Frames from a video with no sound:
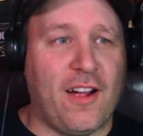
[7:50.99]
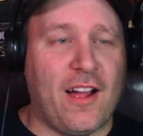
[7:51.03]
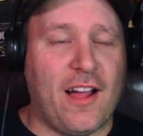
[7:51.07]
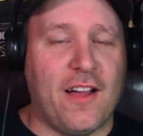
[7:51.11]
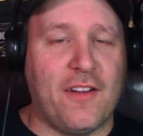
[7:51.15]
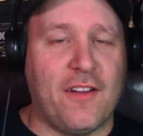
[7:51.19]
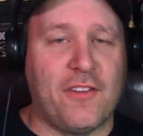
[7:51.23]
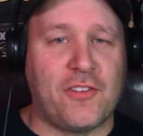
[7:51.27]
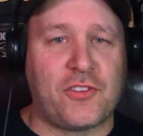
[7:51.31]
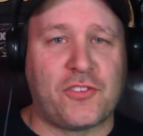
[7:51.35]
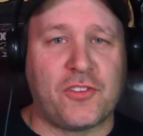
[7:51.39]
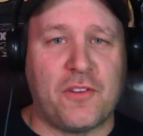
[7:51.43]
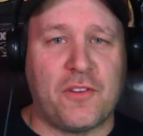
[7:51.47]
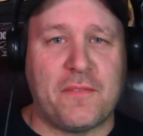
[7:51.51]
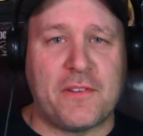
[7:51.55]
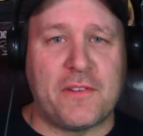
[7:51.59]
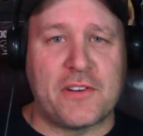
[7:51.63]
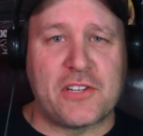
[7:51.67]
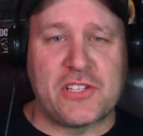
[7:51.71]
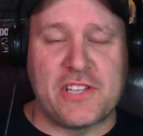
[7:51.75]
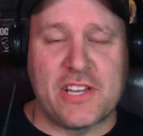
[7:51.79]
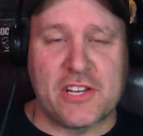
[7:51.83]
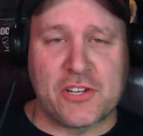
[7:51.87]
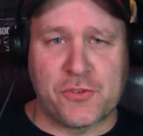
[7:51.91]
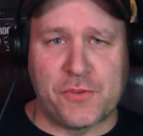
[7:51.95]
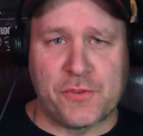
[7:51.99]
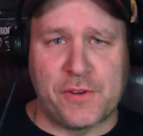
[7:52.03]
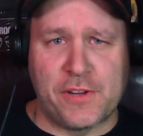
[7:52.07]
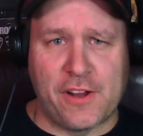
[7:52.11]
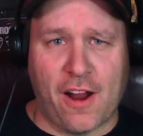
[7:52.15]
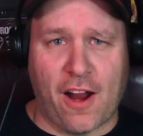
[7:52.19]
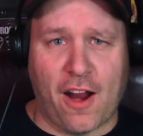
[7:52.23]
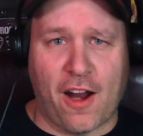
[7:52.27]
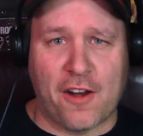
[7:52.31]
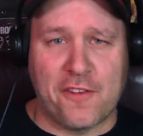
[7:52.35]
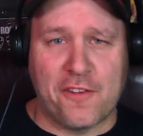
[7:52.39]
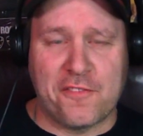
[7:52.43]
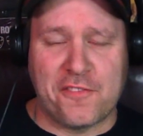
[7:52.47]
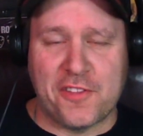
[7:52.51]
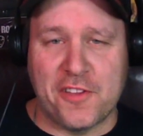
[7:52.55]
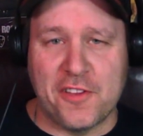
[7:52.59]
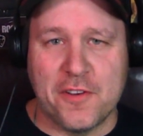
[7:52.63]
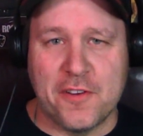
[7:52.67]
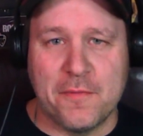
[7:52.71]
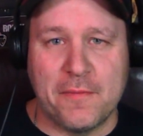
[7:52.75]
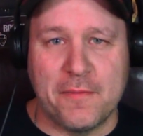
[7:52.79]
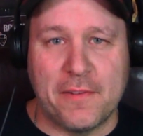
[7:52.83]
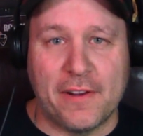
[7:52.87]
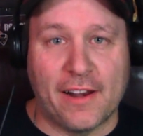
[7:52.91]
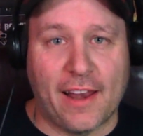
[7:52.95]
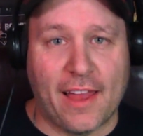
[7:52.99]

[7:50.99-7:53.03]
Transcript: have so much disregard for human